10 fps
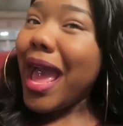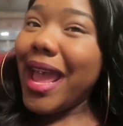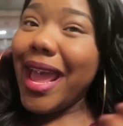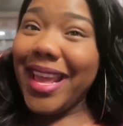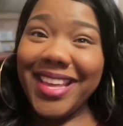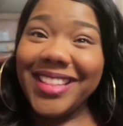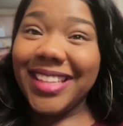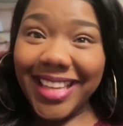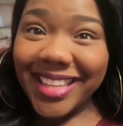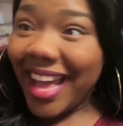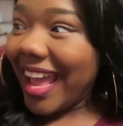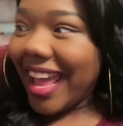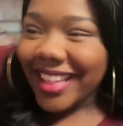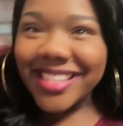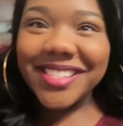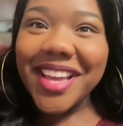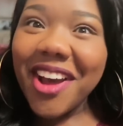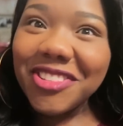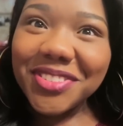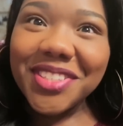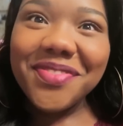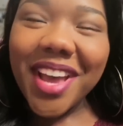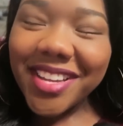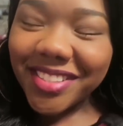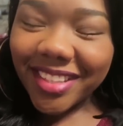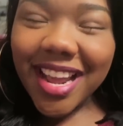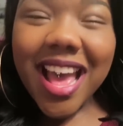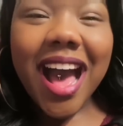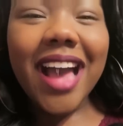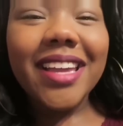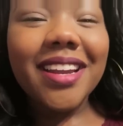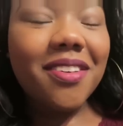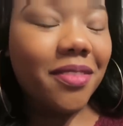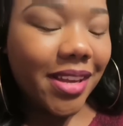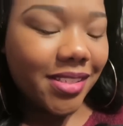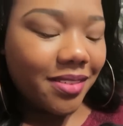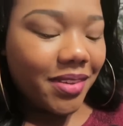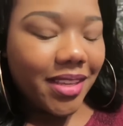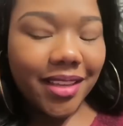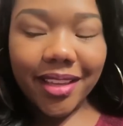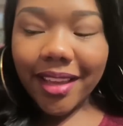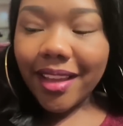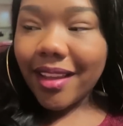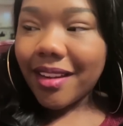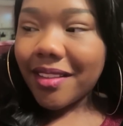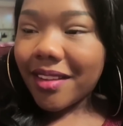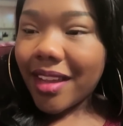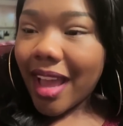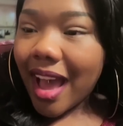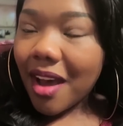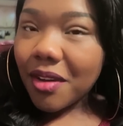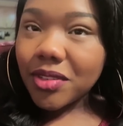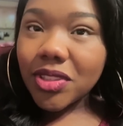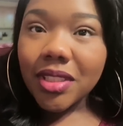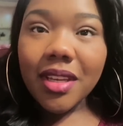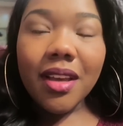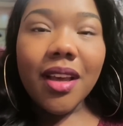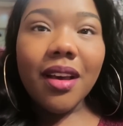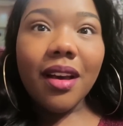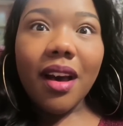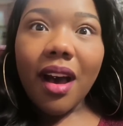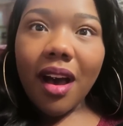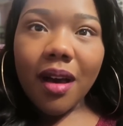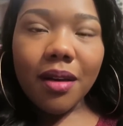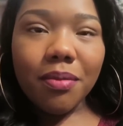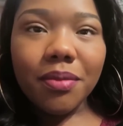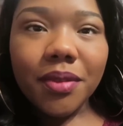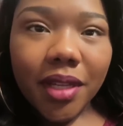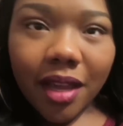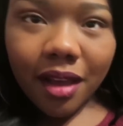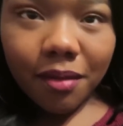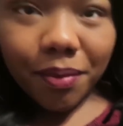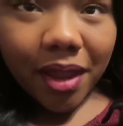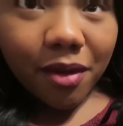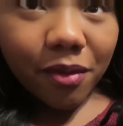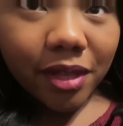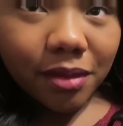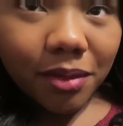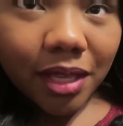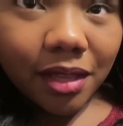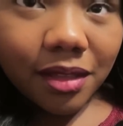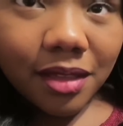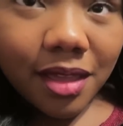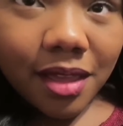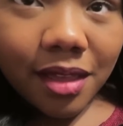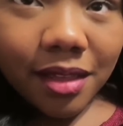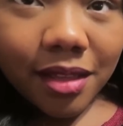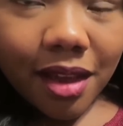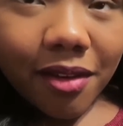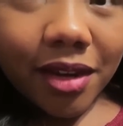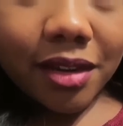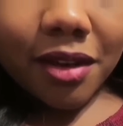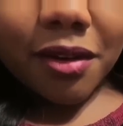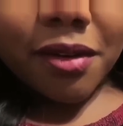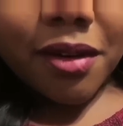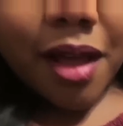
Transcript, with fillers: I hate, like, I hate this couch with a passion. I cannot wait till we can get another couch. Oh, but y'all, bear with me. Y'all already know.